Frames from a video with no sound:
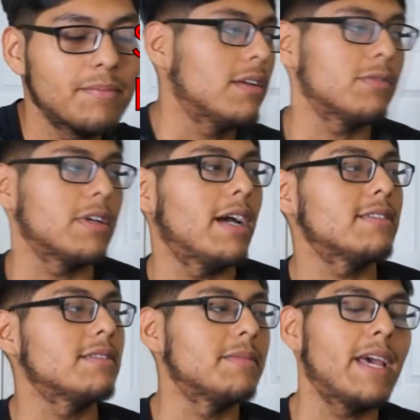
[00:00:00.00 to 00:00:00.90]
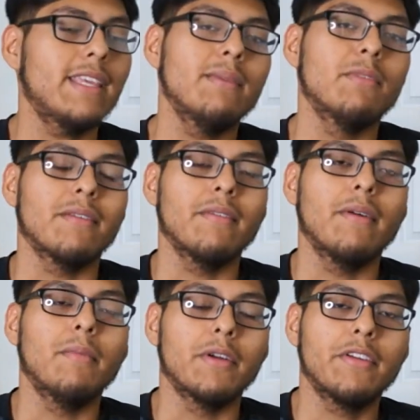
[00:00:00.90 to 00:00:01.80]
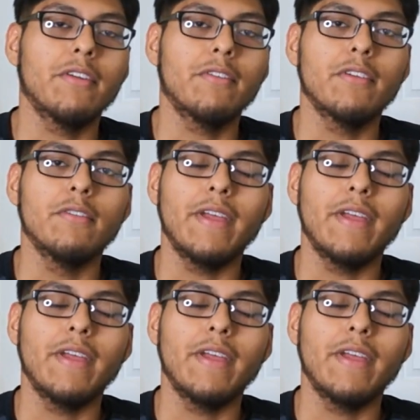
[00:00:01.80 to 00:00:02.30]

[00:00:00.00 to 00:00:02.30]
Next, we got some Nike Mercurial